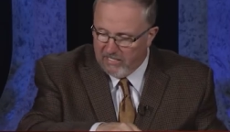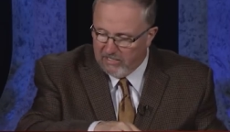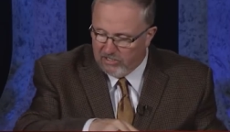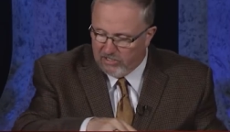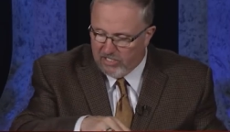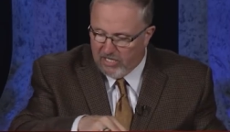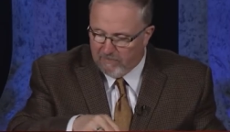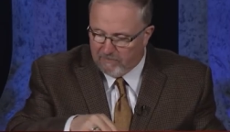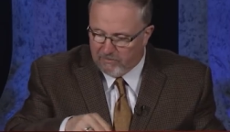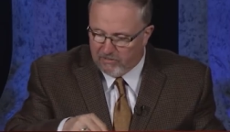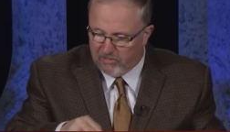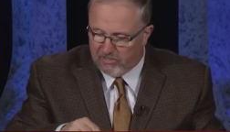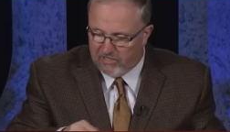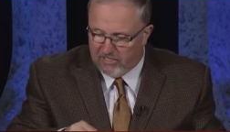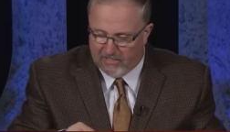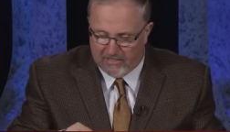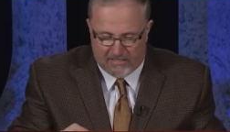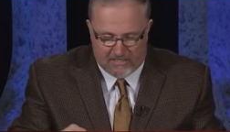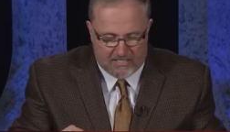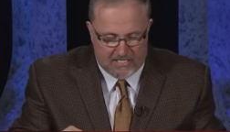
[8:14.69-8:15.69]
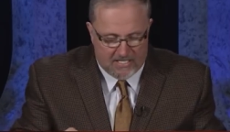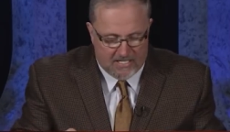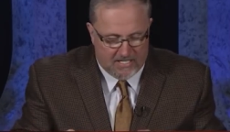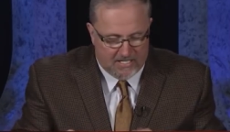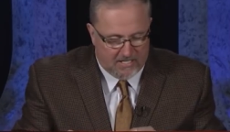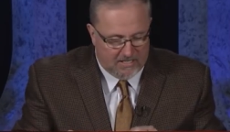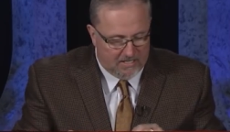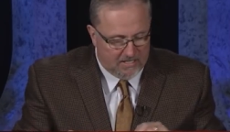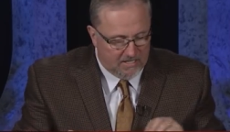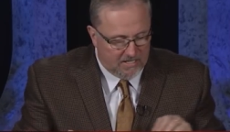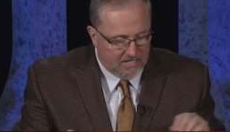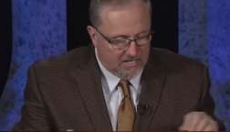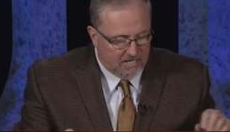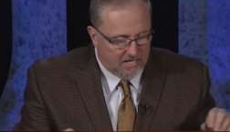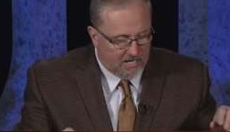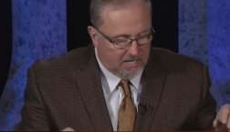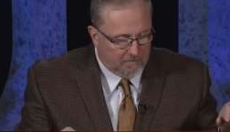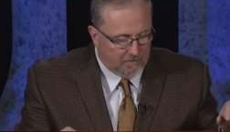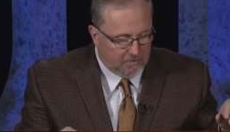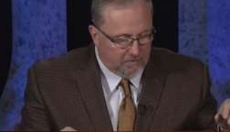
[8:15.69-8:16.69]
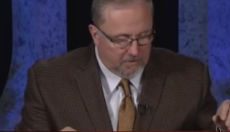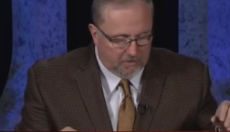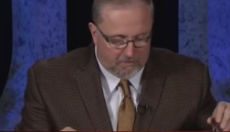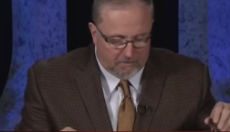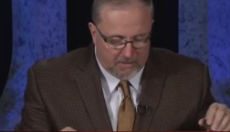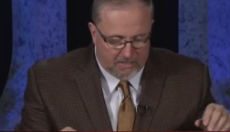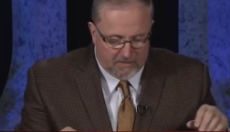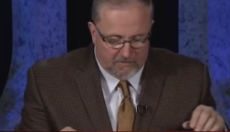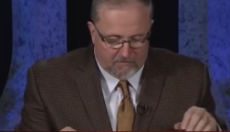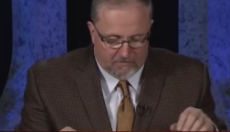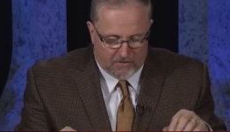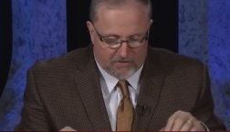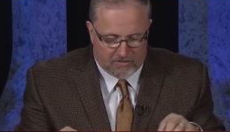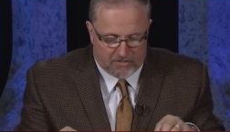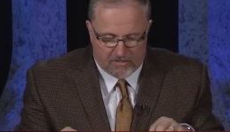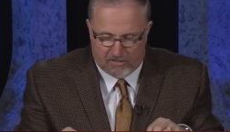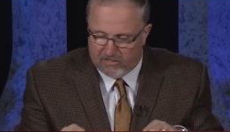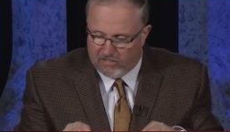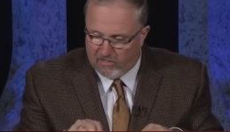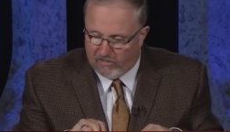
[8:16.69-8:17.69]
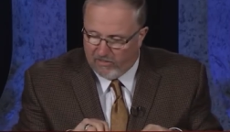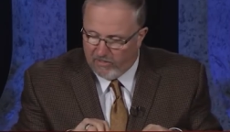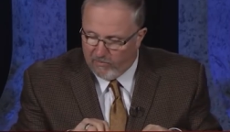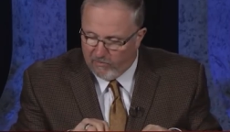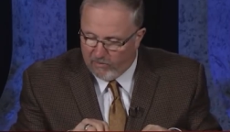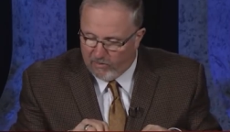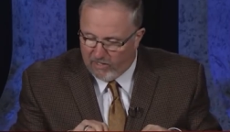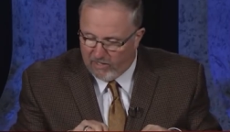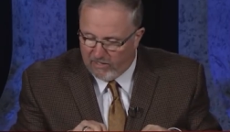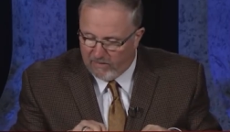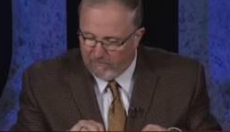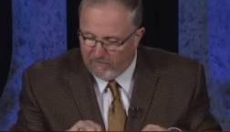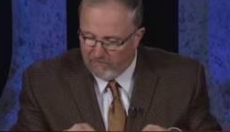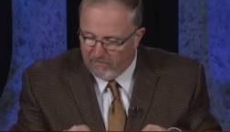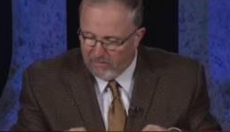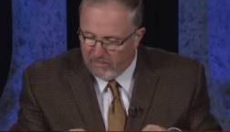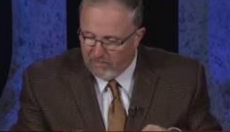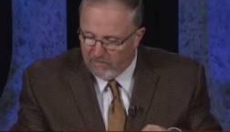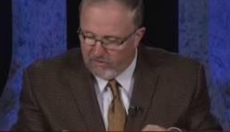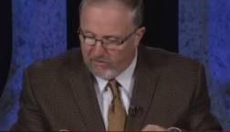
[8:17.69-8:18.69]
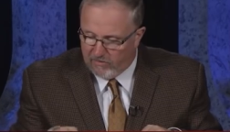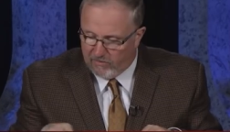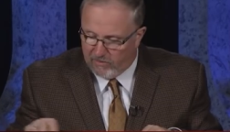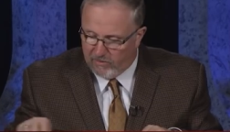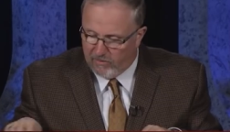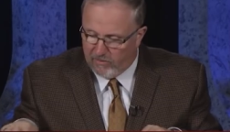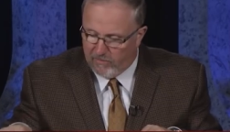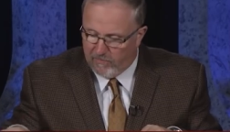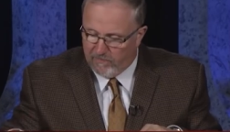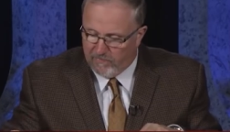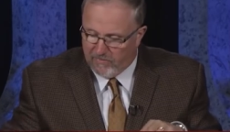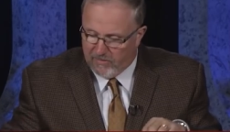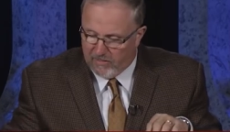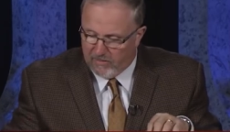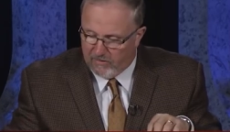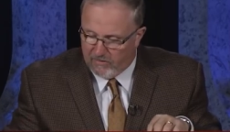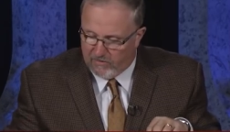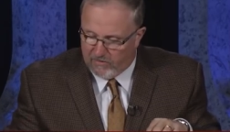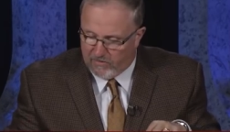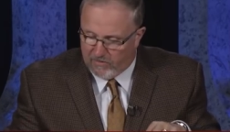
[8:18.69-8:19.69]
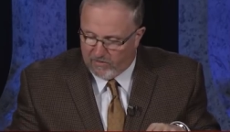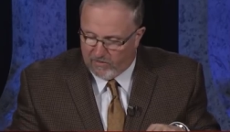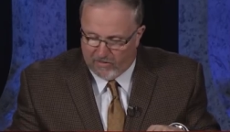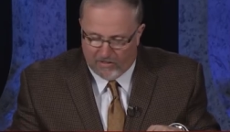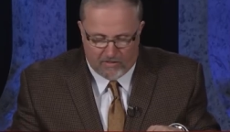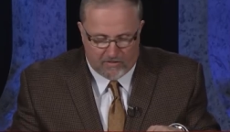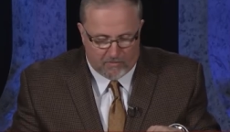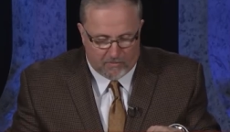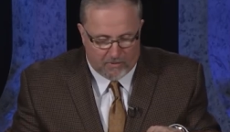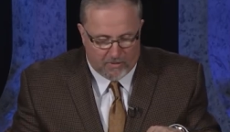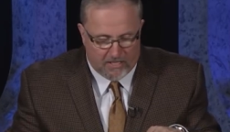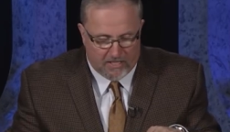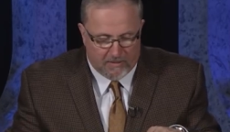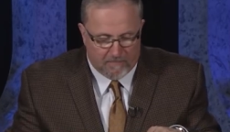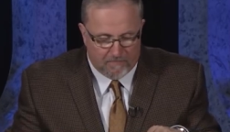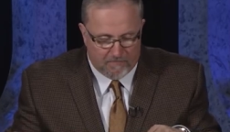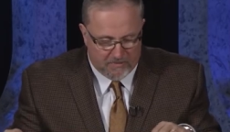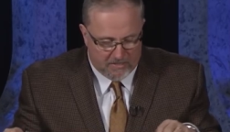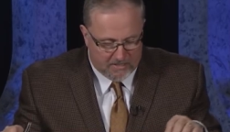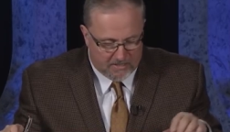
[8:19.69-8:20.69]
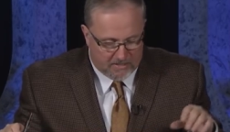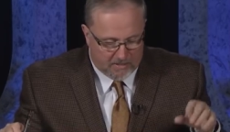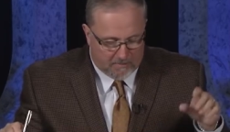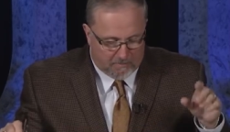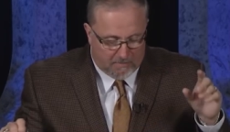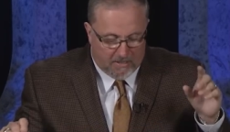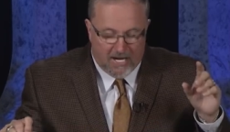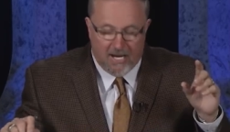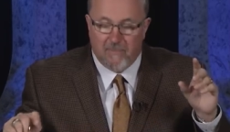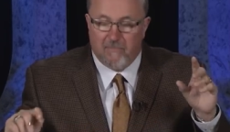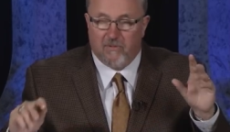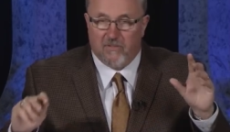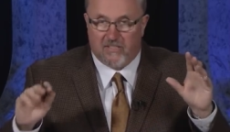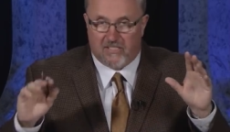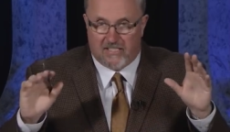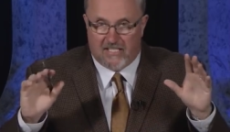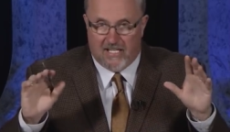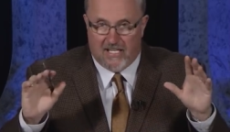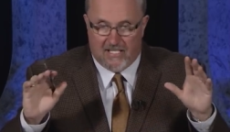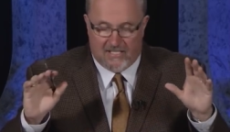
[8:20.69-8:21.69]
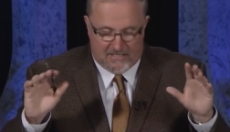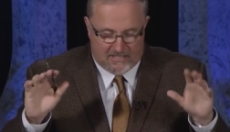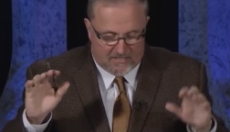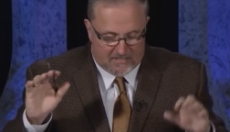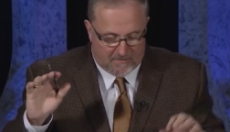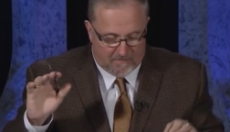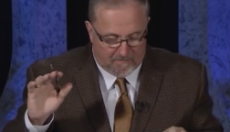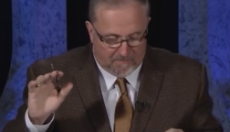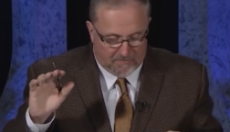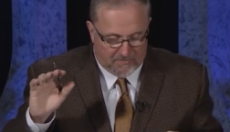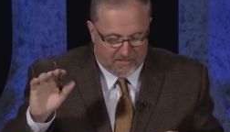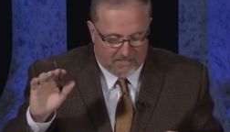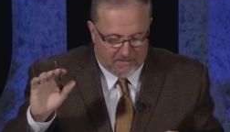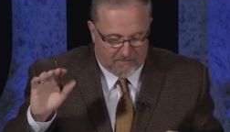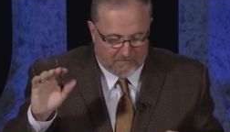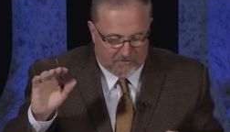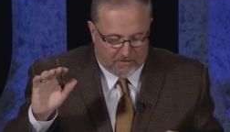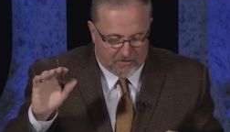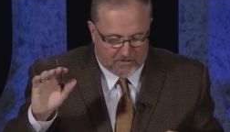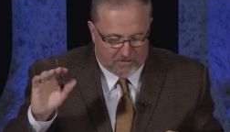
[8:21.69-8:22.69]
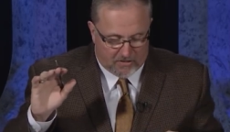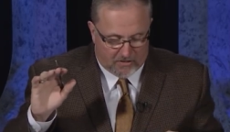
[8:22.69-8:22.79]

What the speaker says: chapter 16, I'm going to be reading verses 31 through 33. The Bible says in verse